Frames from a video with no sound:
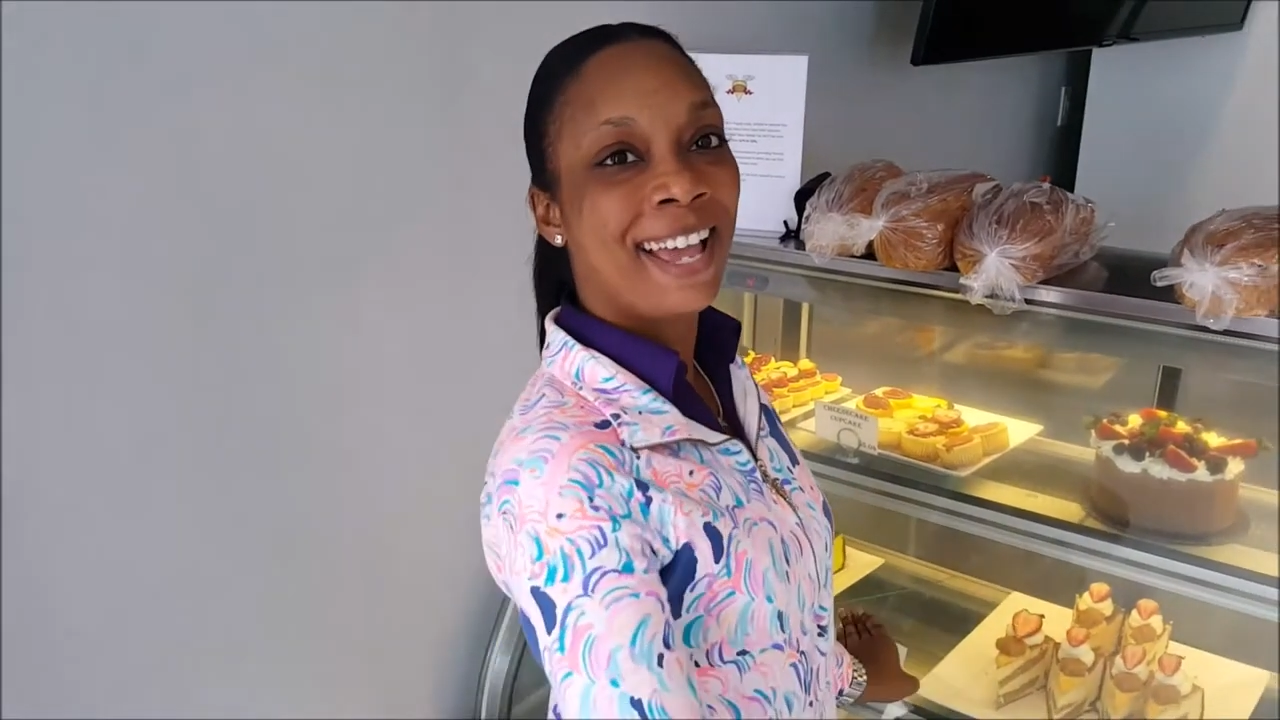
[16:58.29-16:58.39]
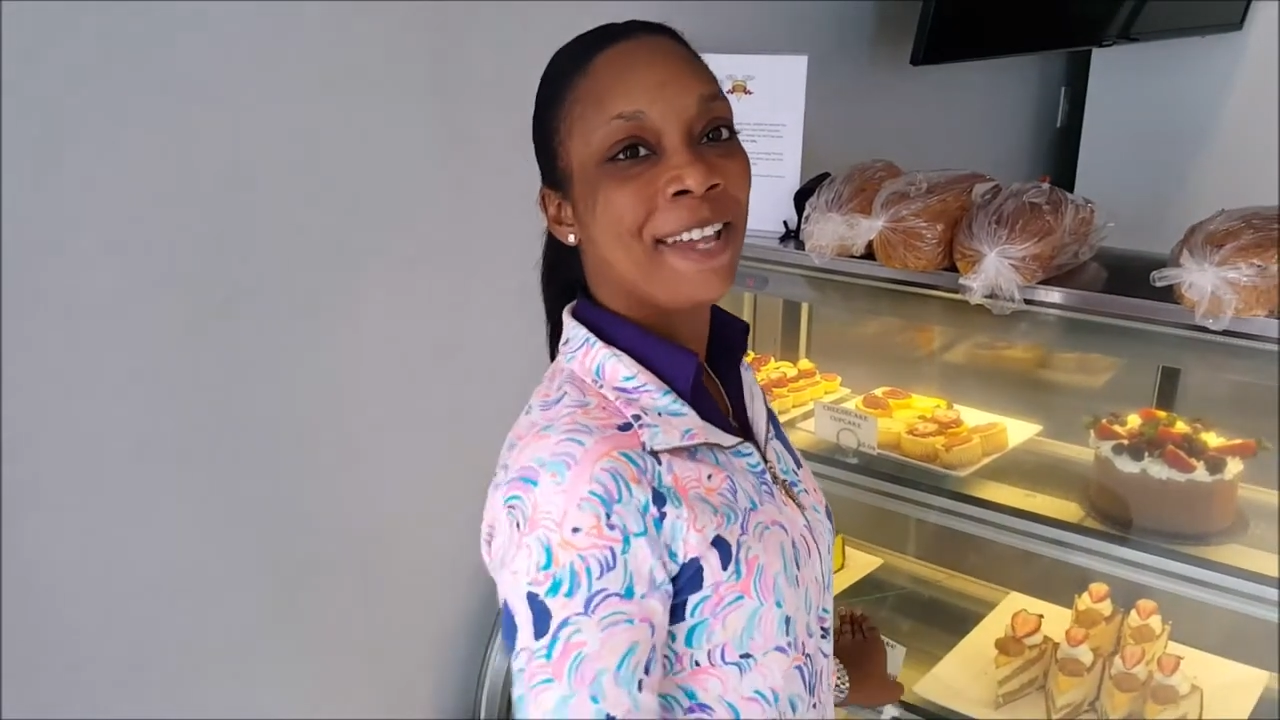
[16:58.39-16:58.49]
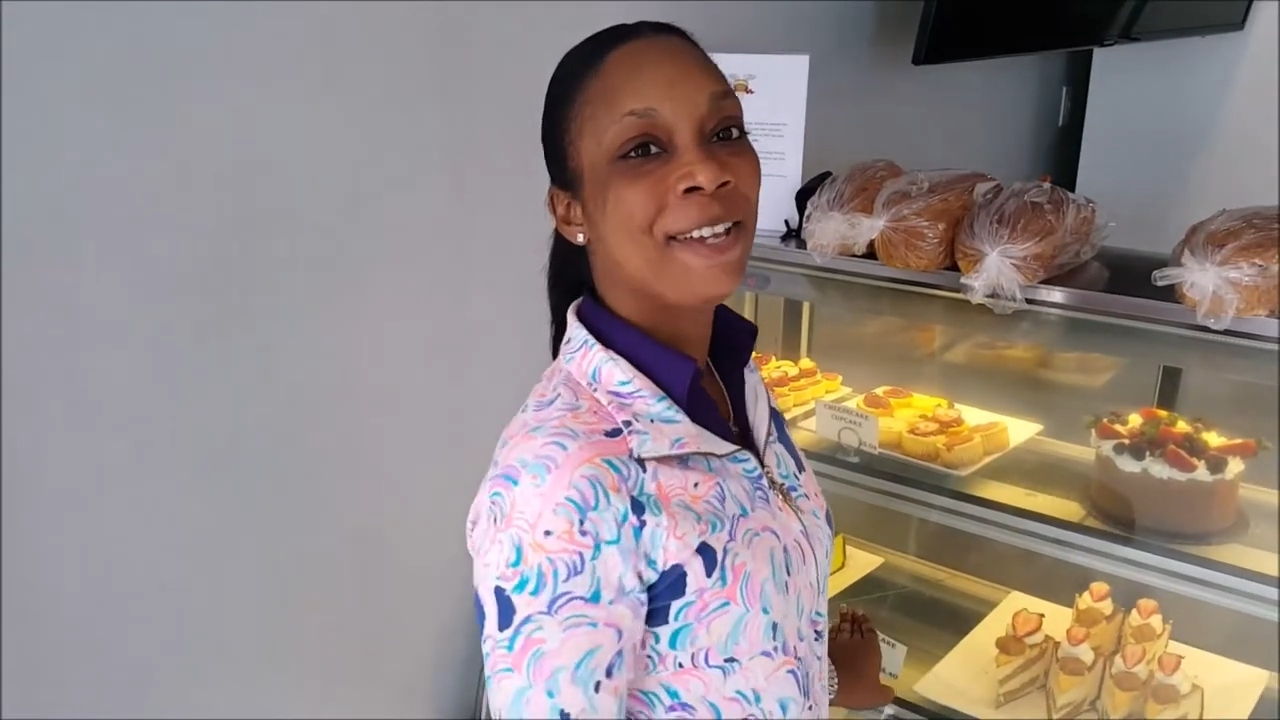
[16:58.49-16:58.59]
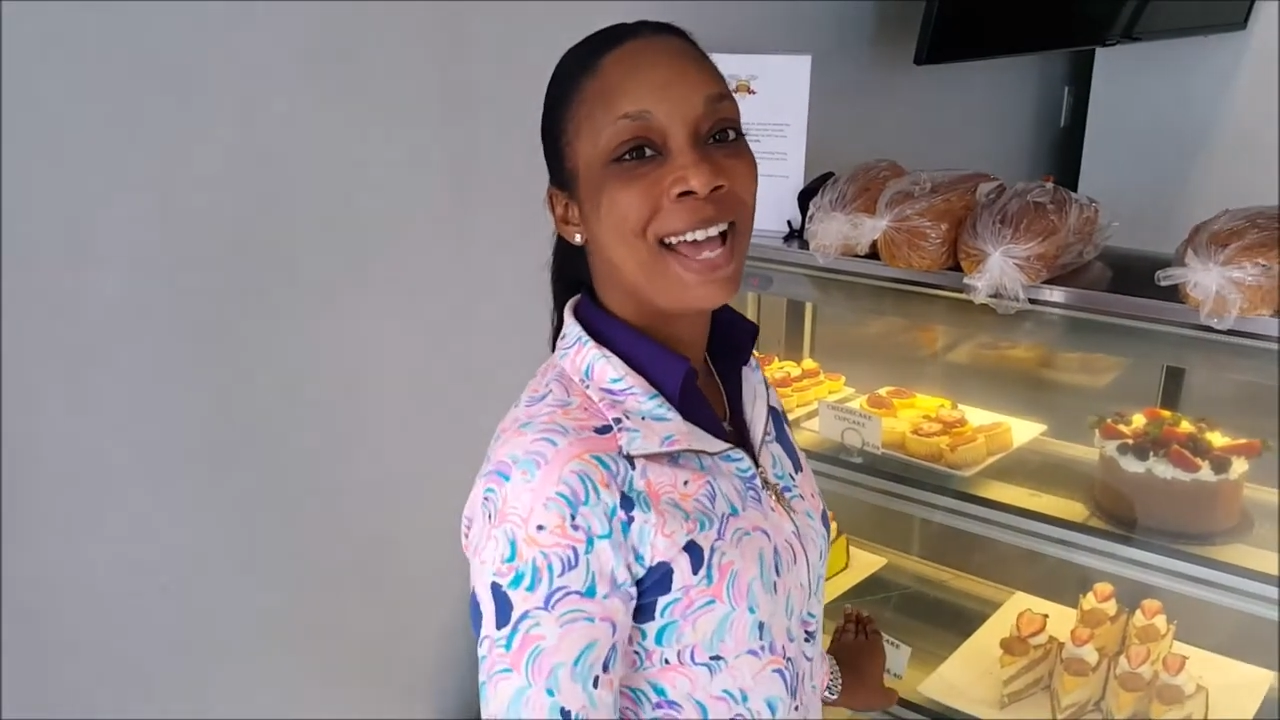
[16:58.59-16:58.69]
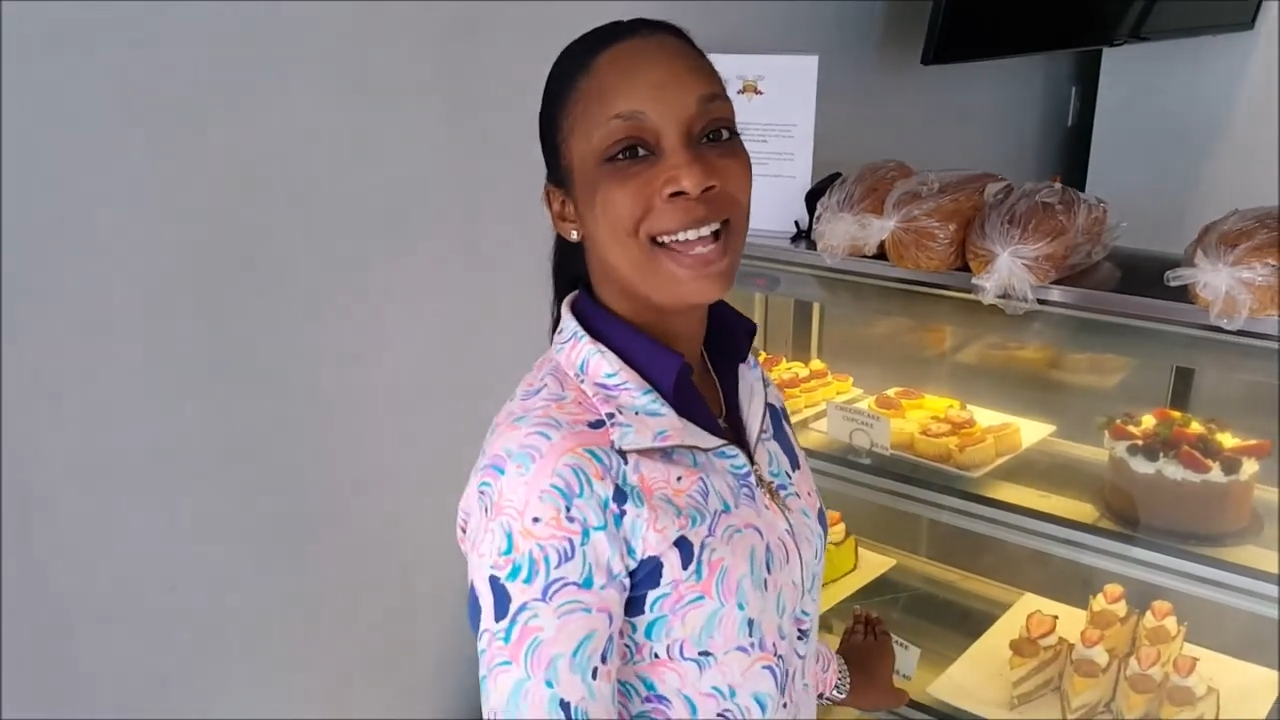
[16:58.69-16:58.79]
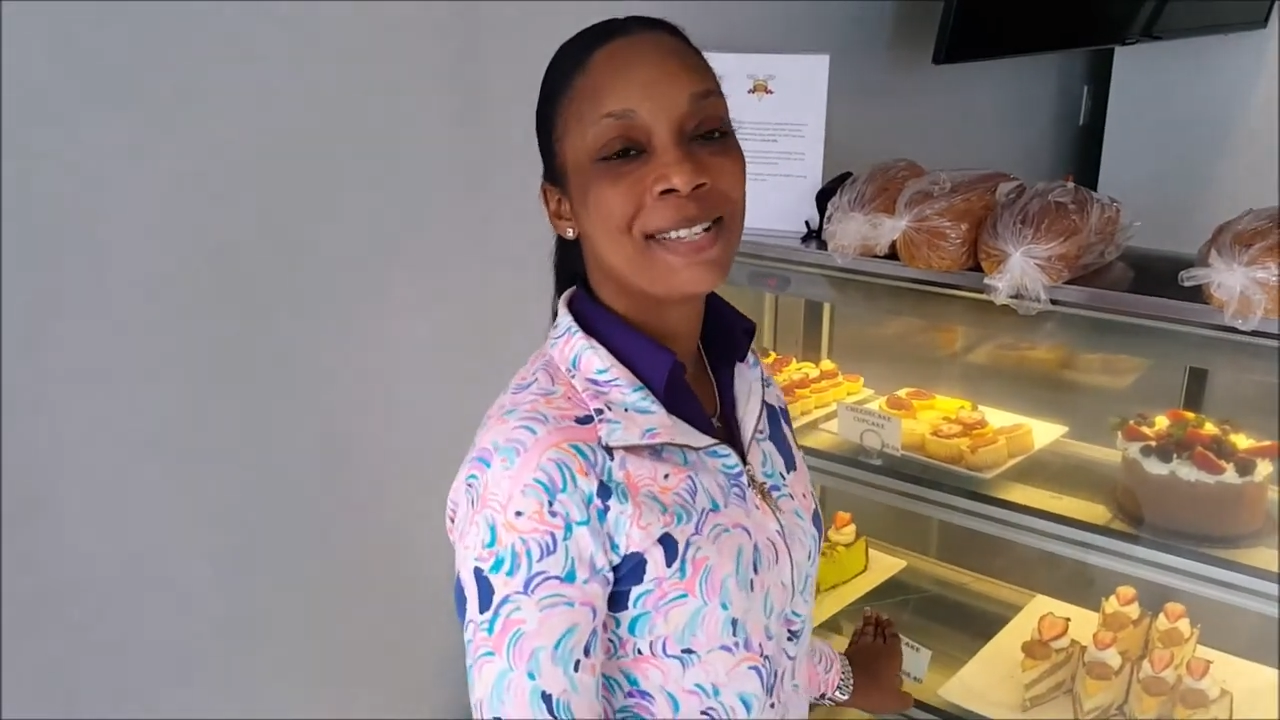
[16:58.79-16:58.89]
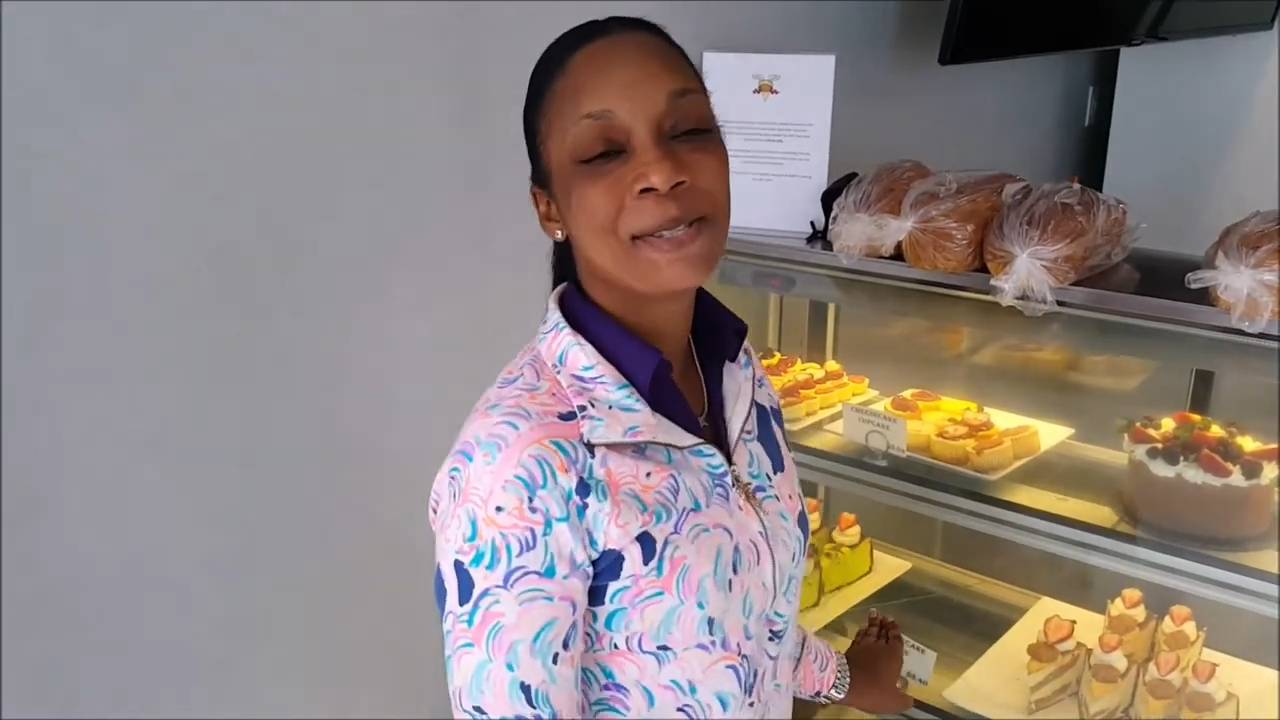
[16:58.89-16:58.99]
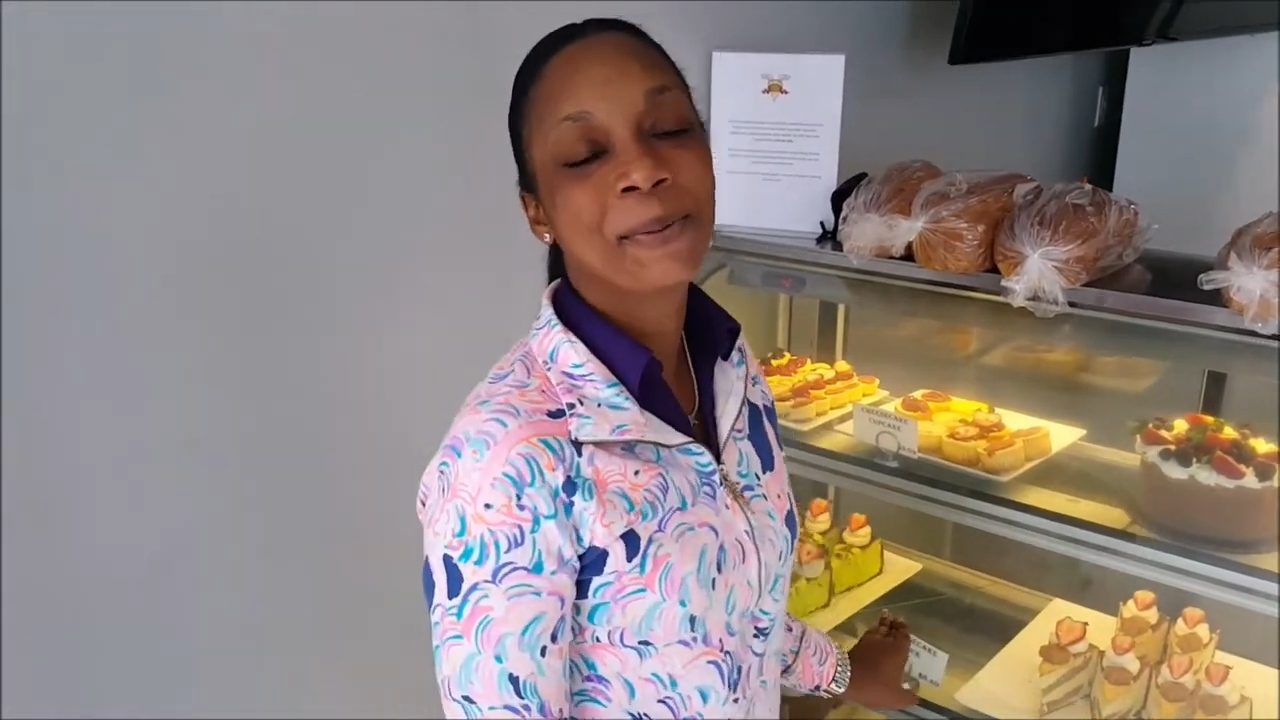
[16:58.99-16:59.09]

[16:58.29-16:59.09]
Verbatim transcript: How you guys